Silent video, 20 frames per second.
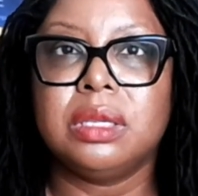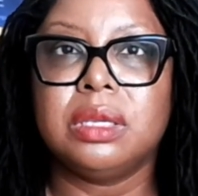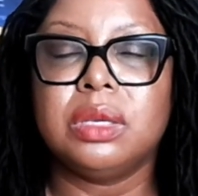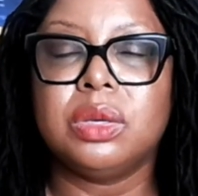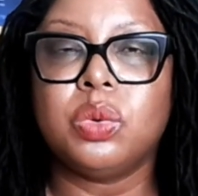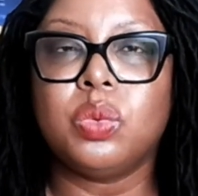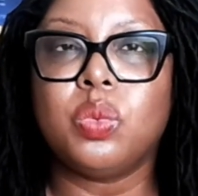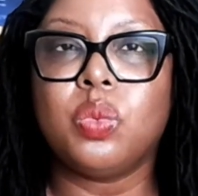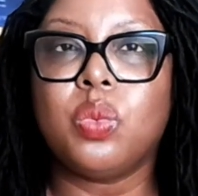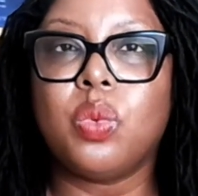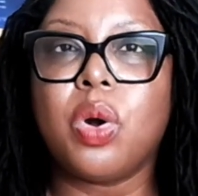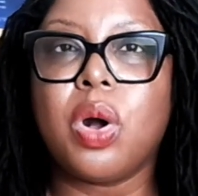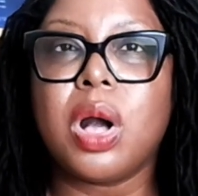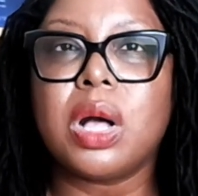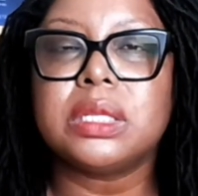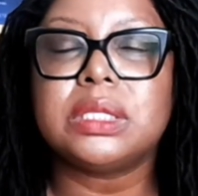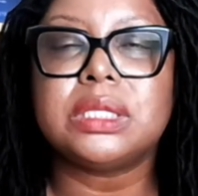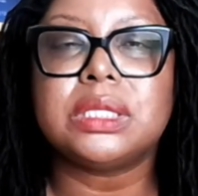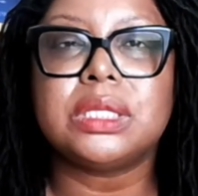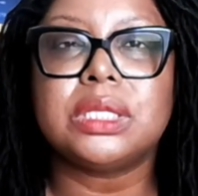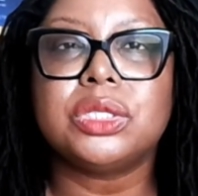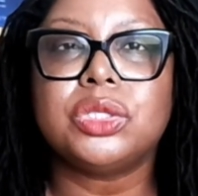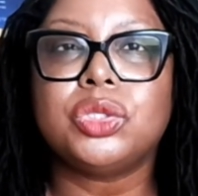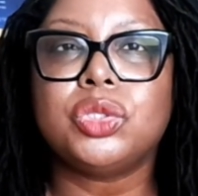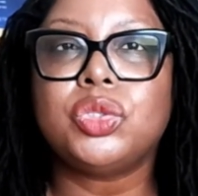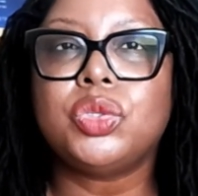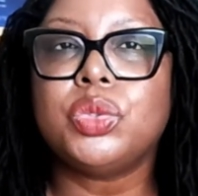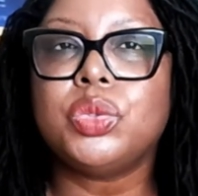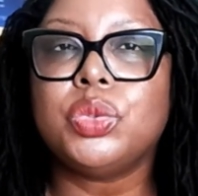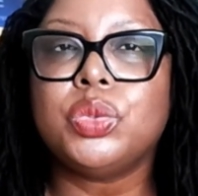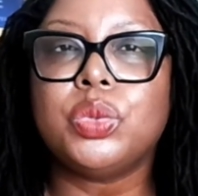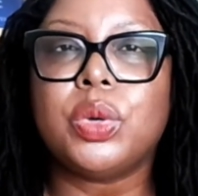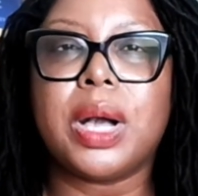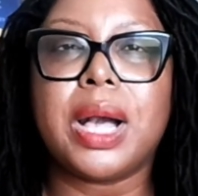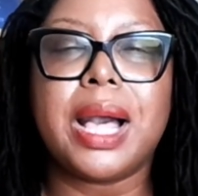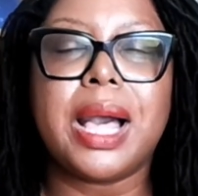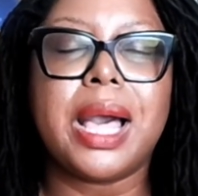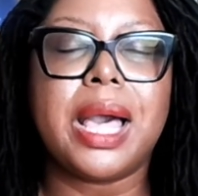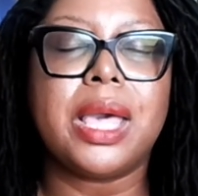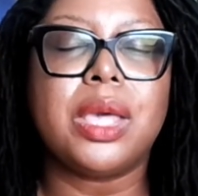what do
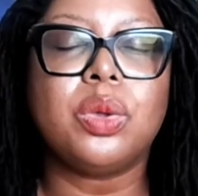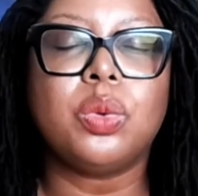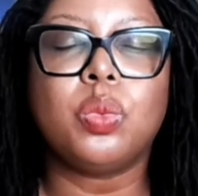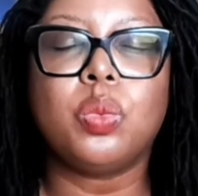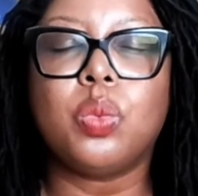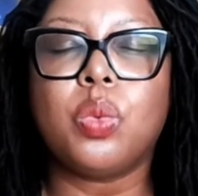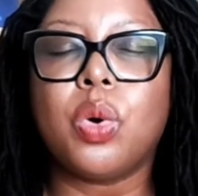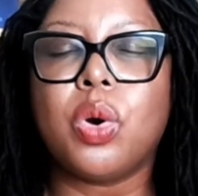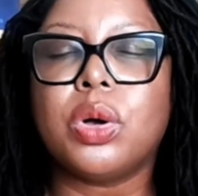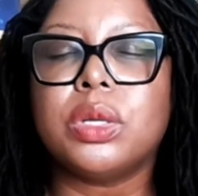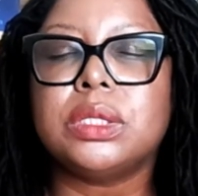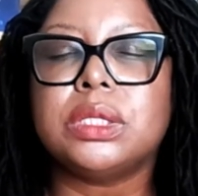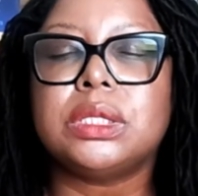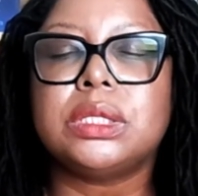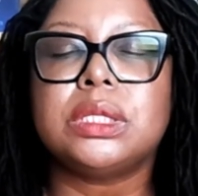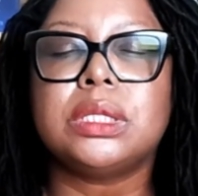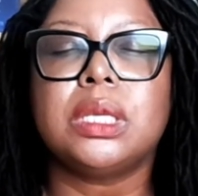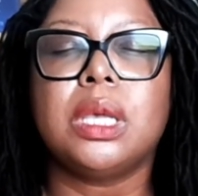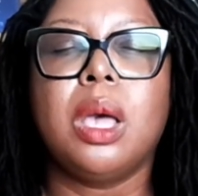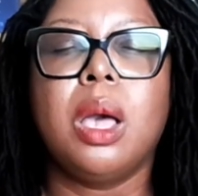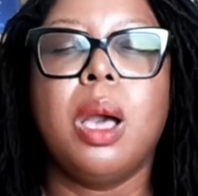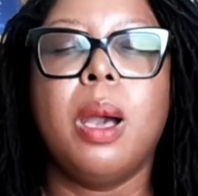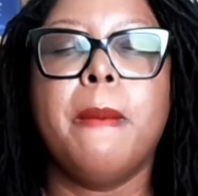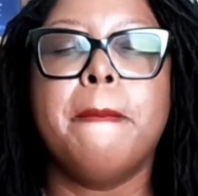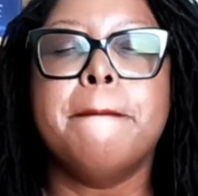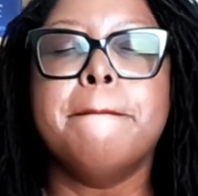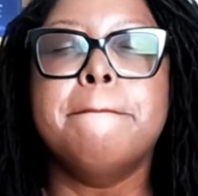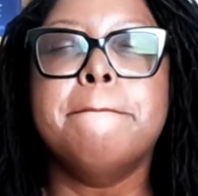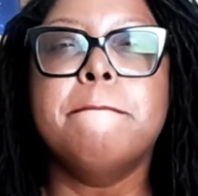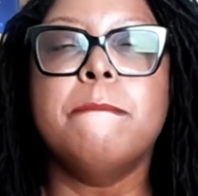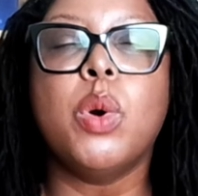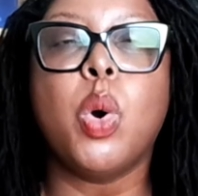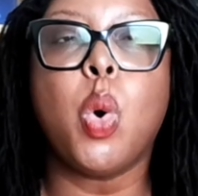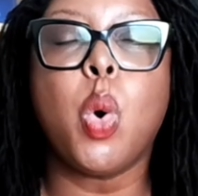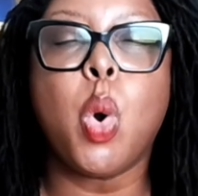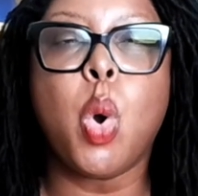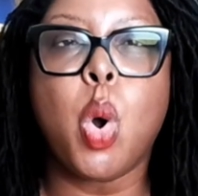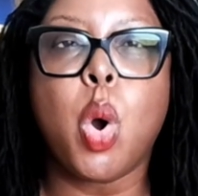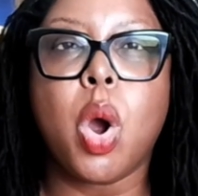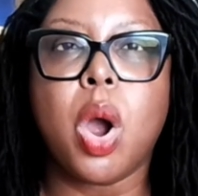I want
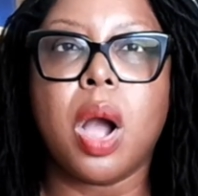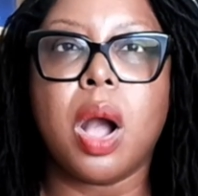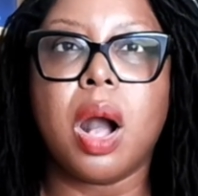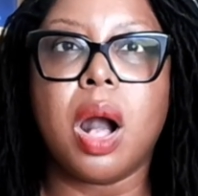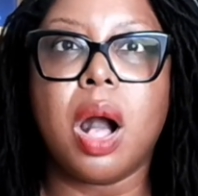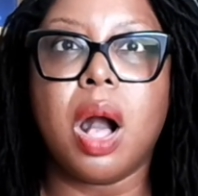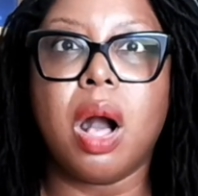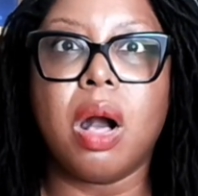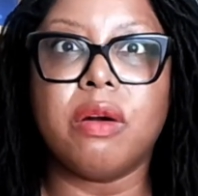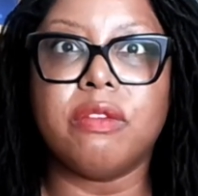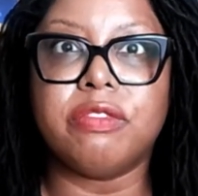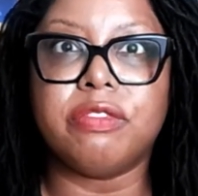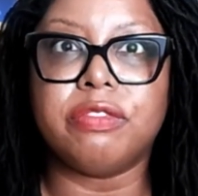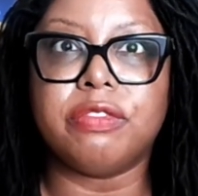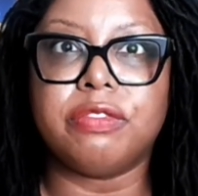more of?